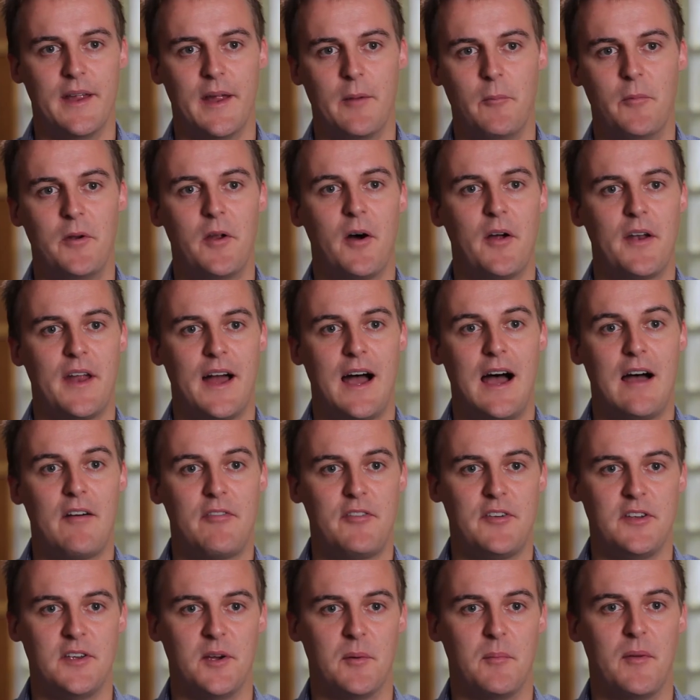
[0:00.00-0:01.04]
And we're not
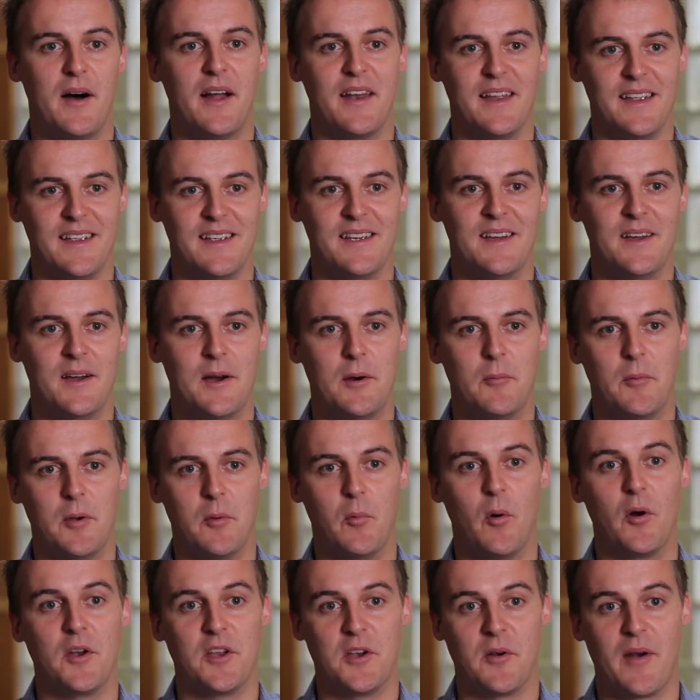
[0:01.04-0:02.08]
after your money, we
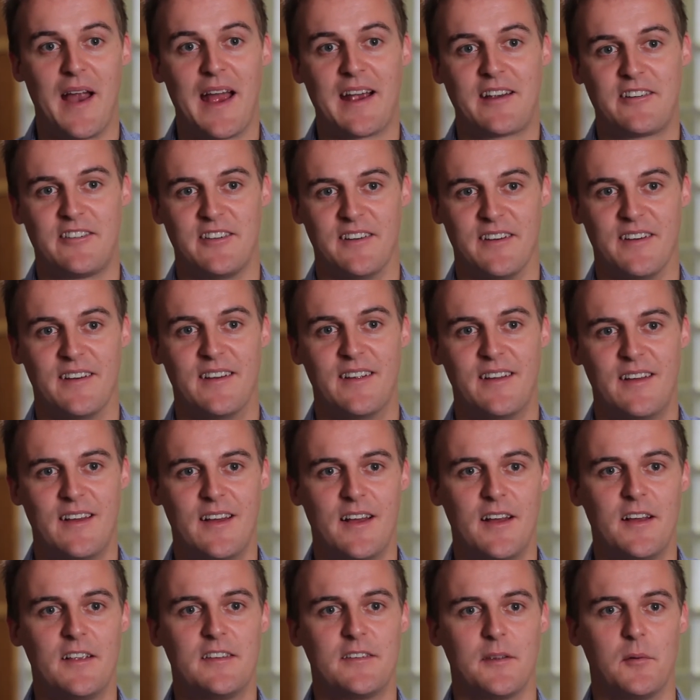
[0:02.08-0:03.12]
want your action.
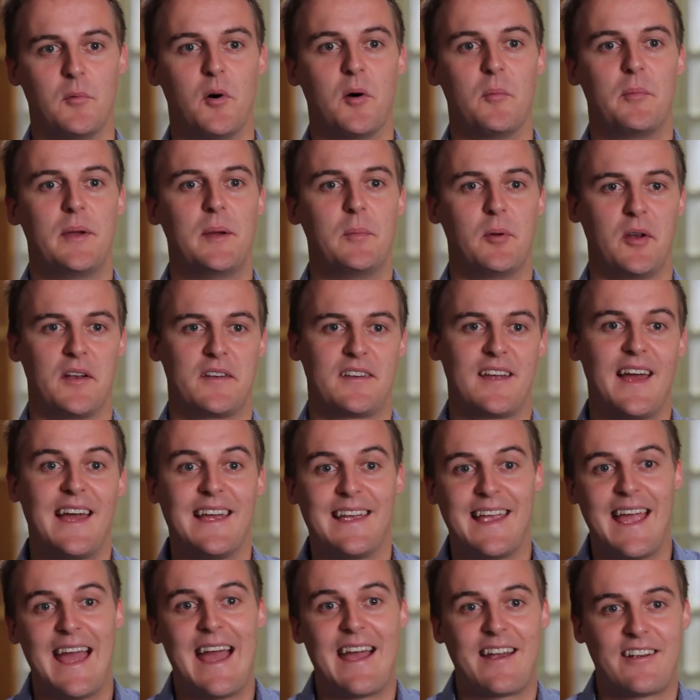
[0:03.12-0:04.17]
So we want people to
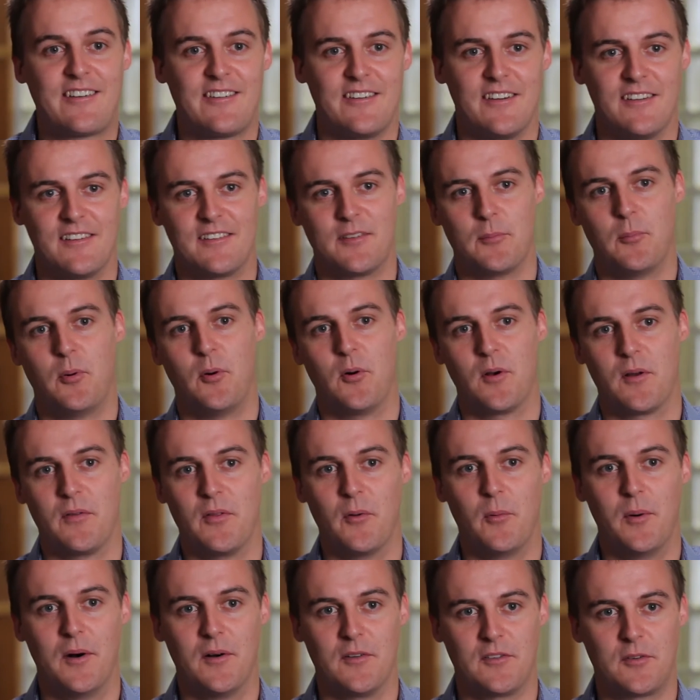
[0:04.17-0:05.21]
take action in support of the
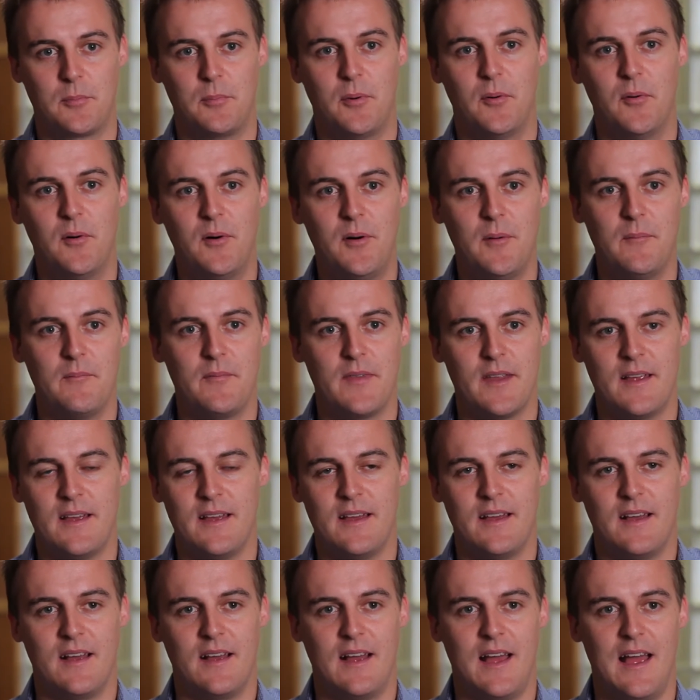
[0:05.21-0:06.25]
world's poor
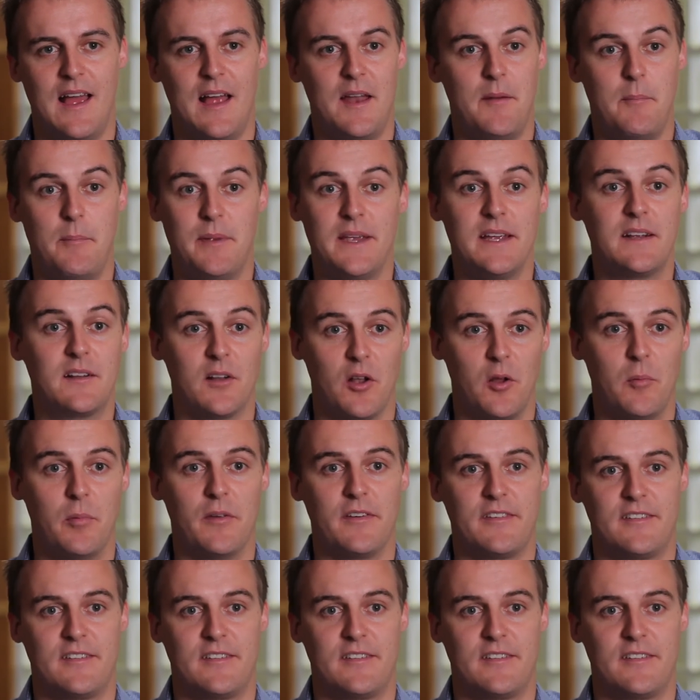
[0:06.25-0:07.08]
and be global